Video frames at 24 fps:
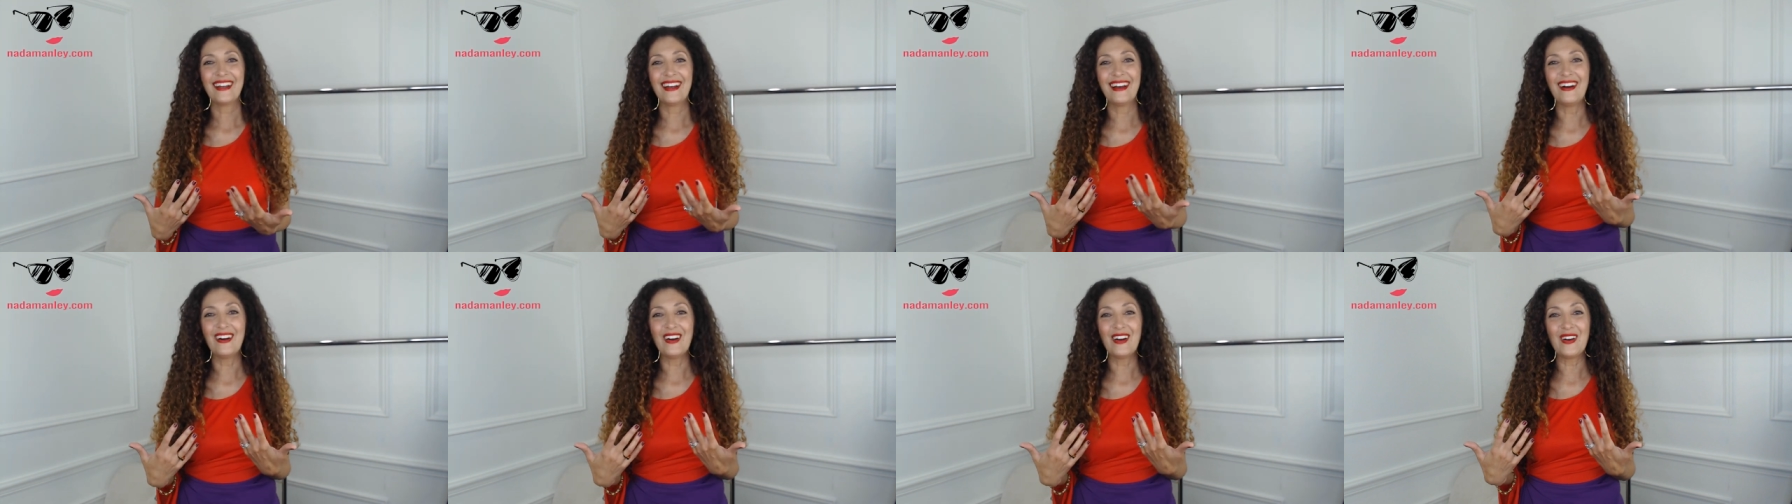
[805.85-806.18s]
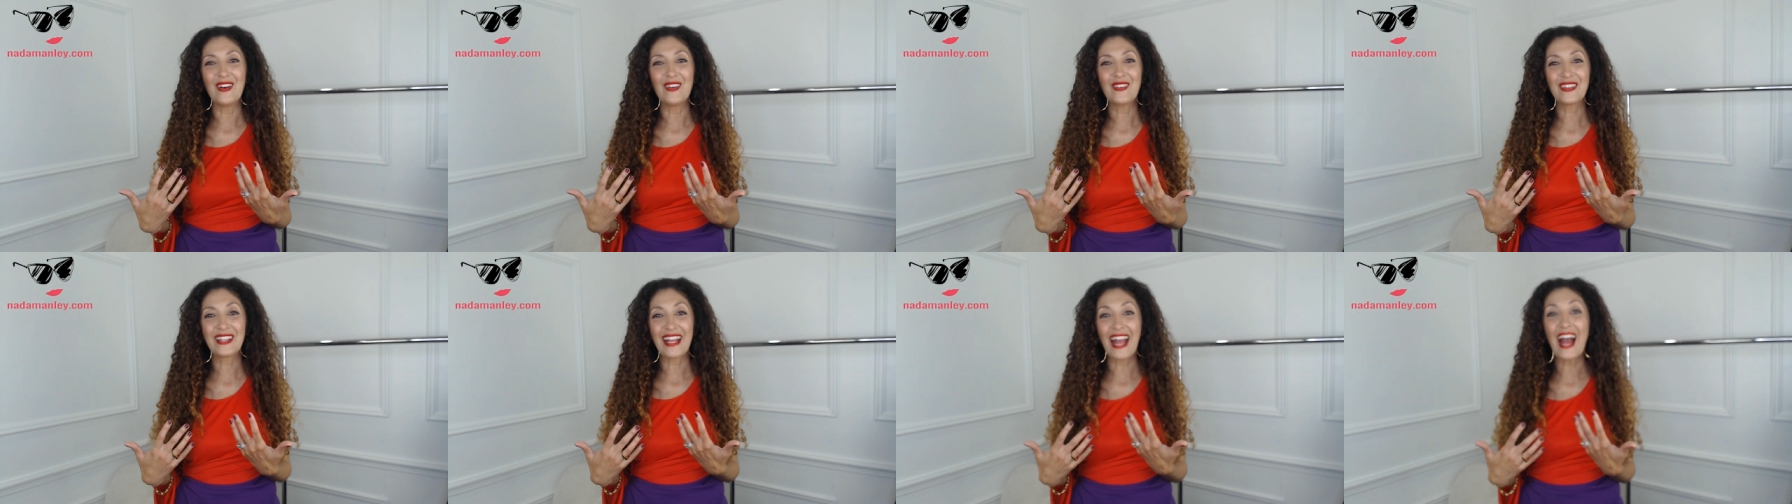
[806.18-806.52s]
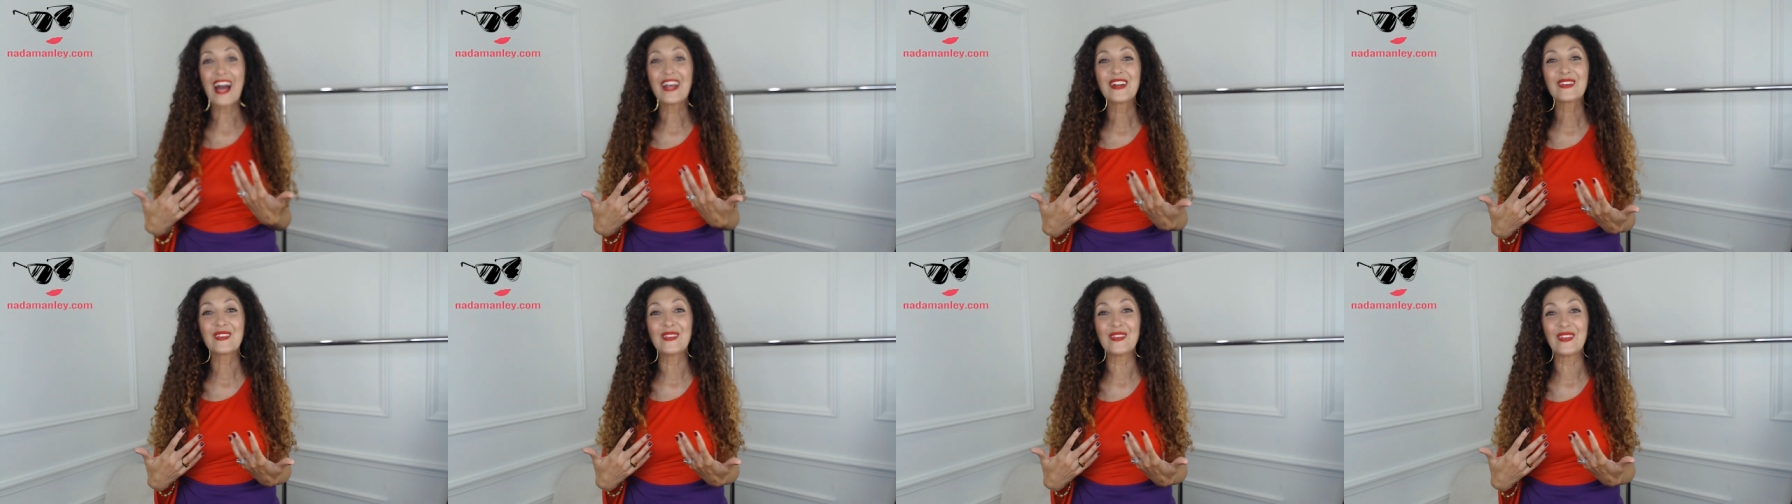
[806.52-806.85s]
uh,
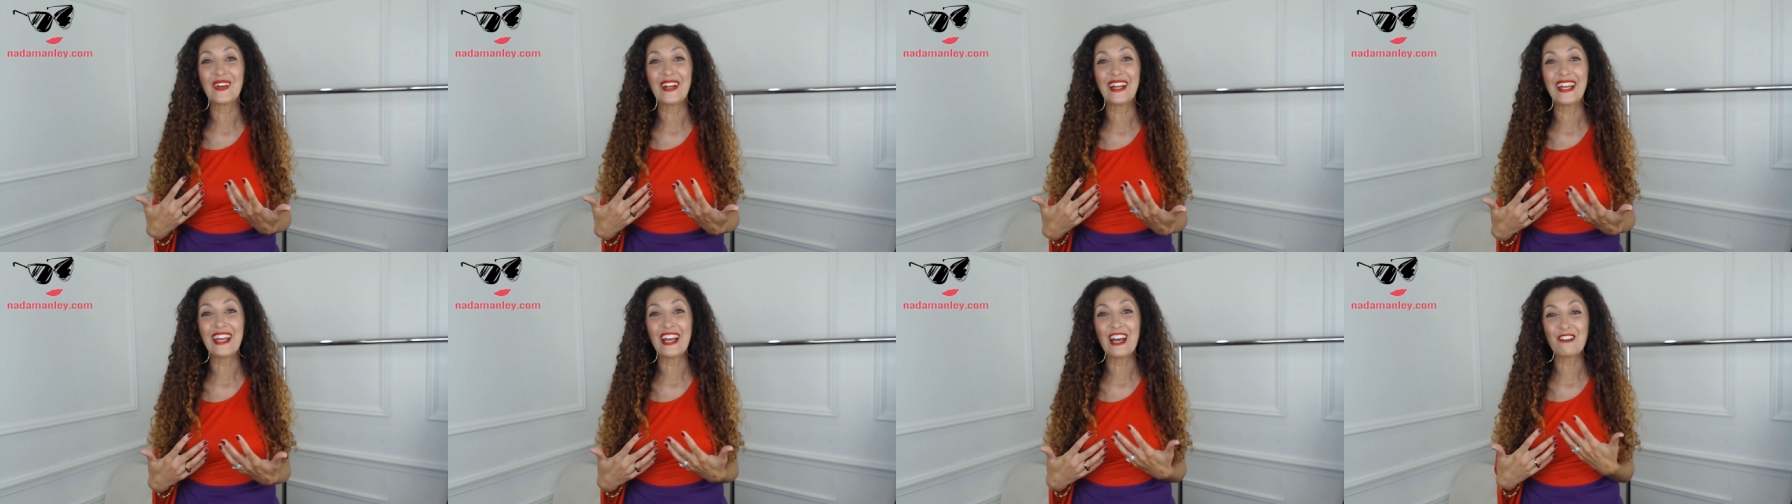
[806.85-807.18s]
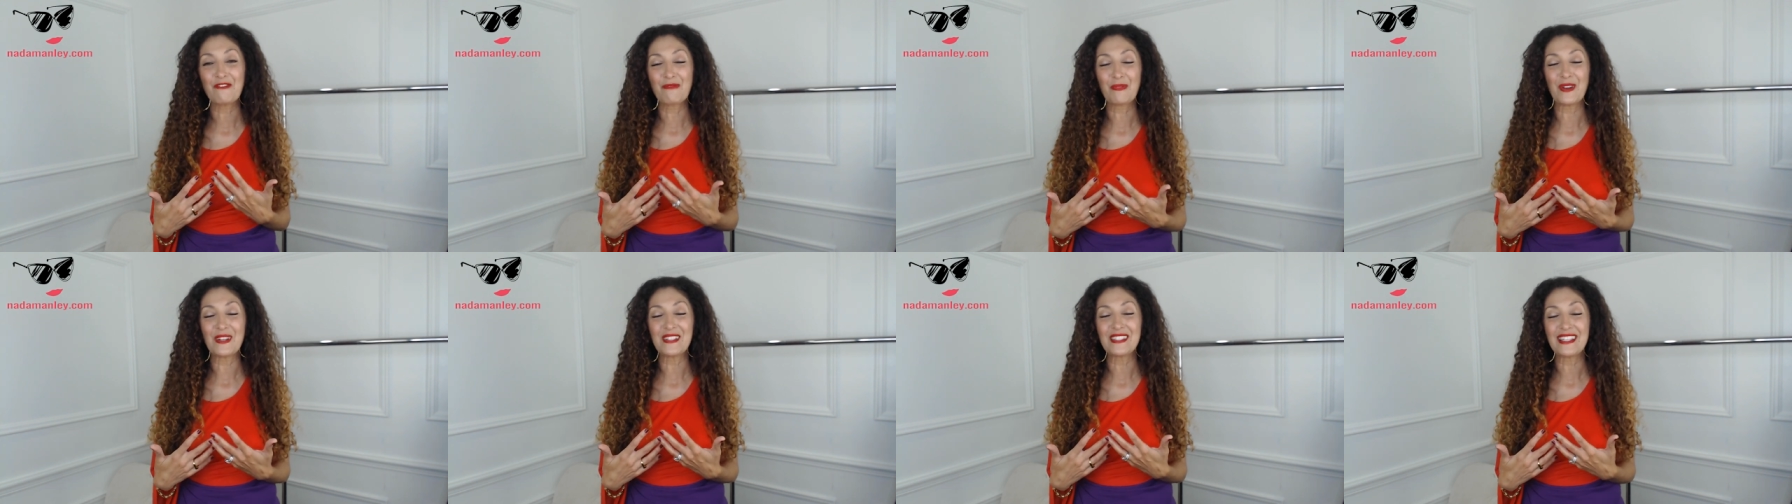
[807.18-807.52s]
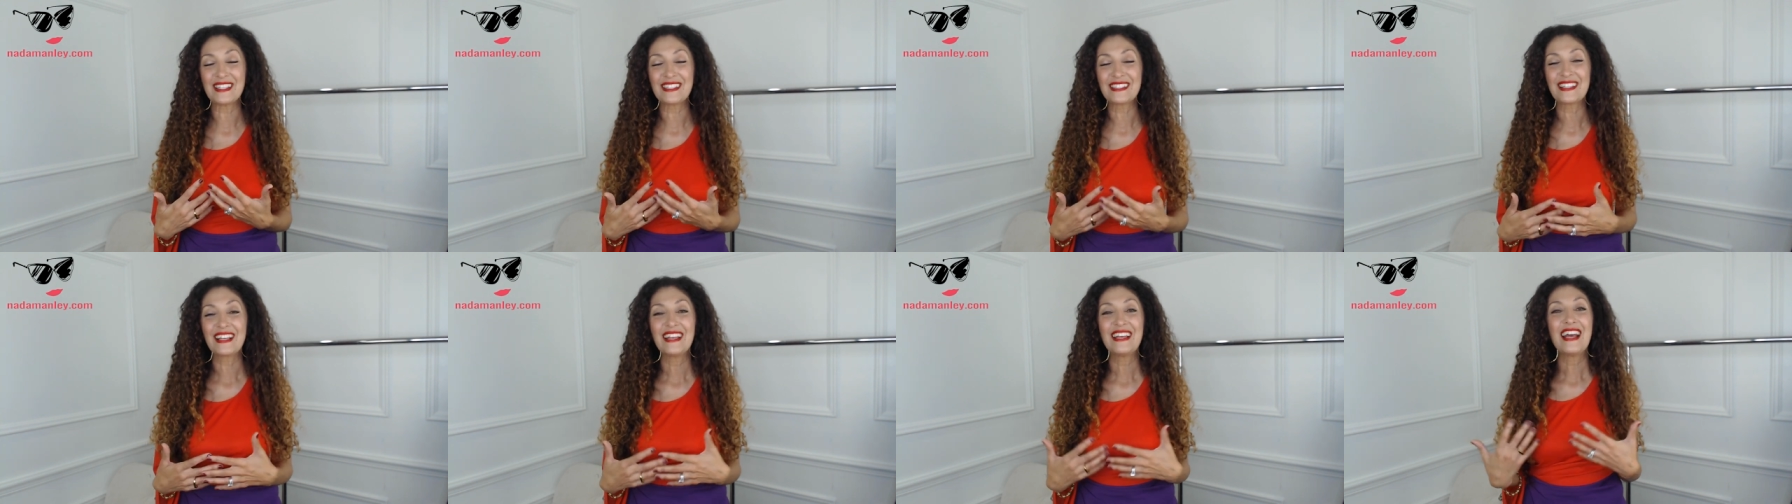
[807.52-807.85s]
category of
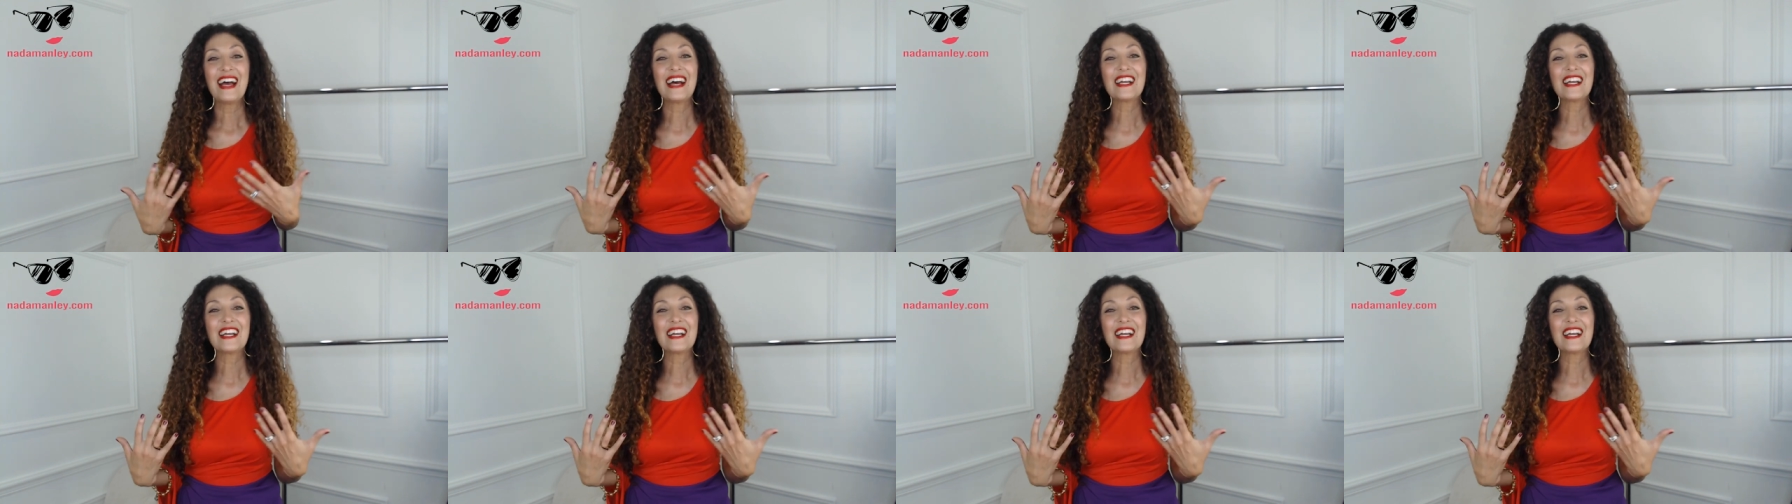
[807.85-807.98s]
purses.